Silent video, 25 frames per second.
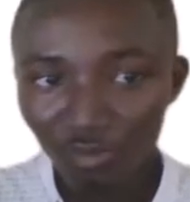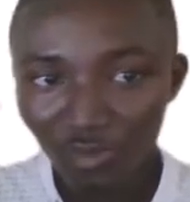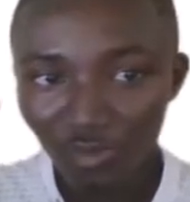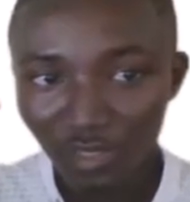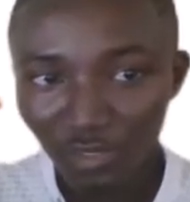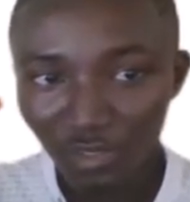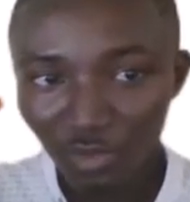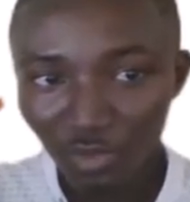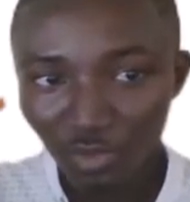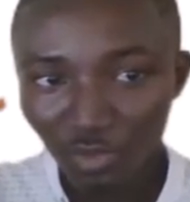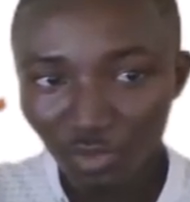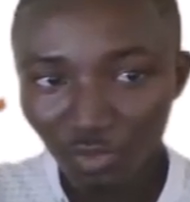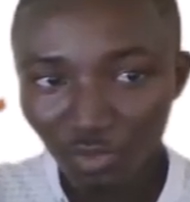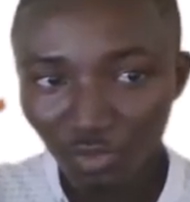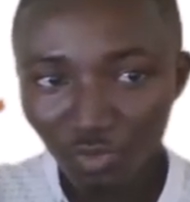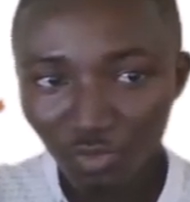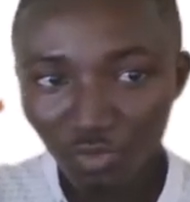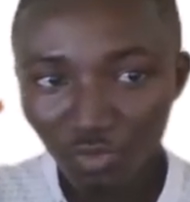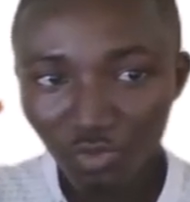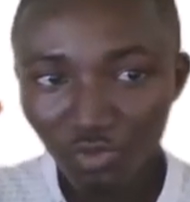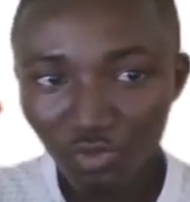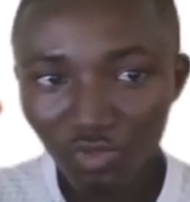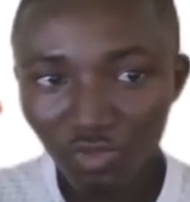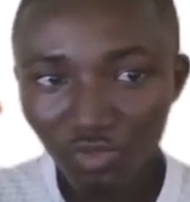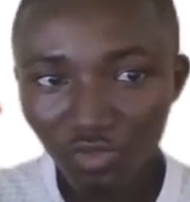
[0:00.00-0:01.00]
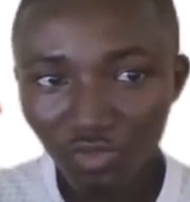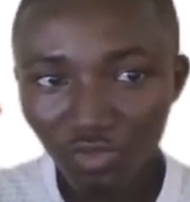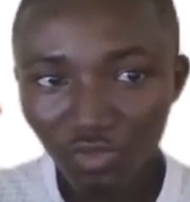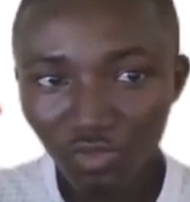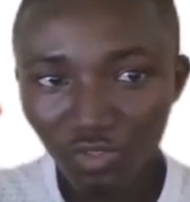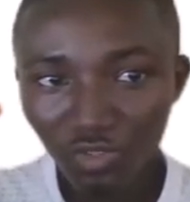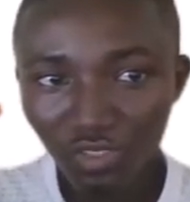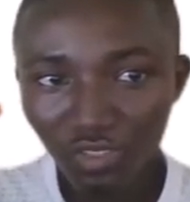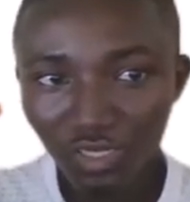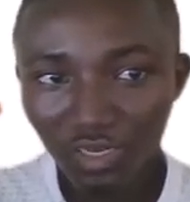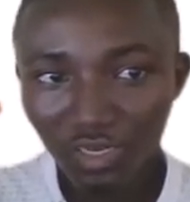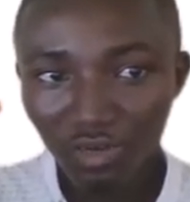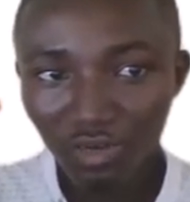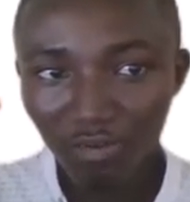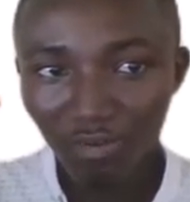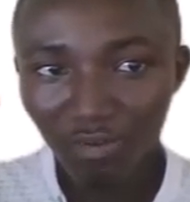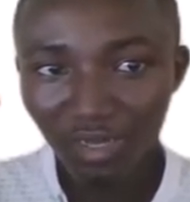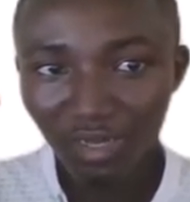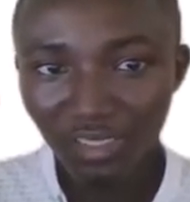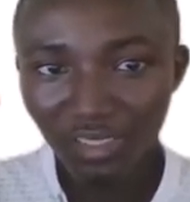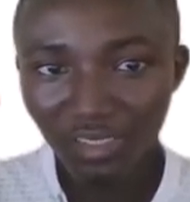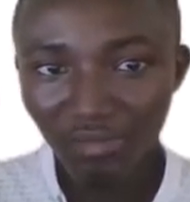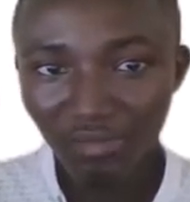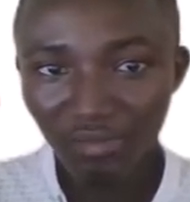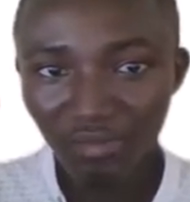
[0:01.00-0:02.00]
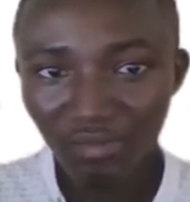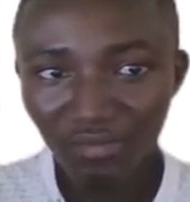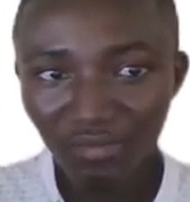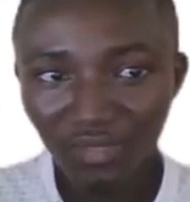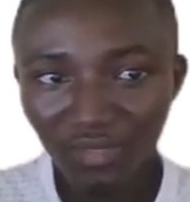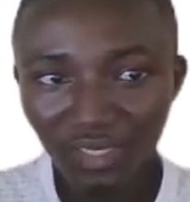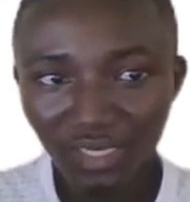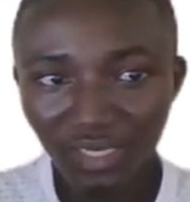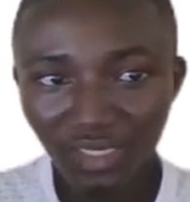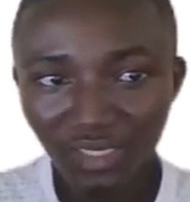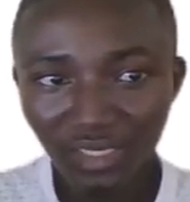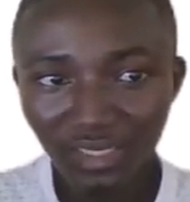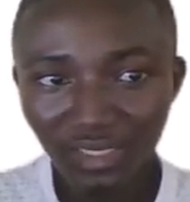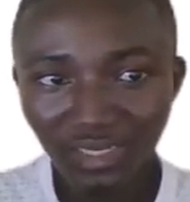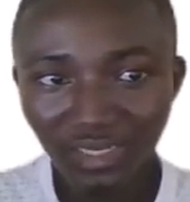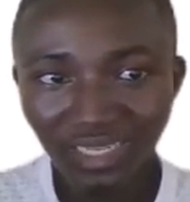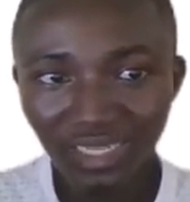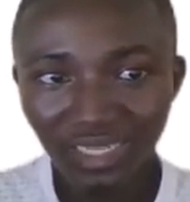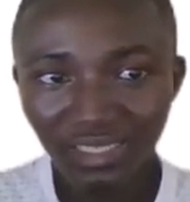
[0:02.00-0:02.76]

we need to do the number simplification.